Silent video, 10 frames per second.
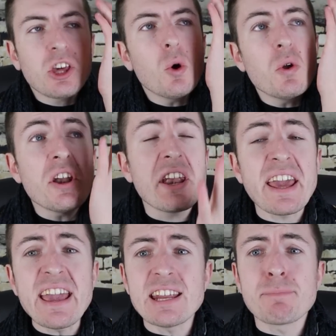you
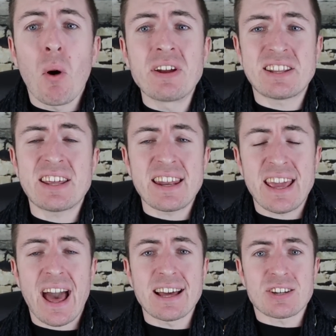need a point at the
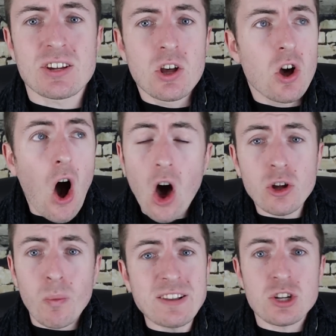Etihad.
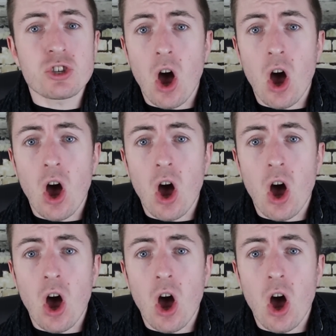Otherwise, you're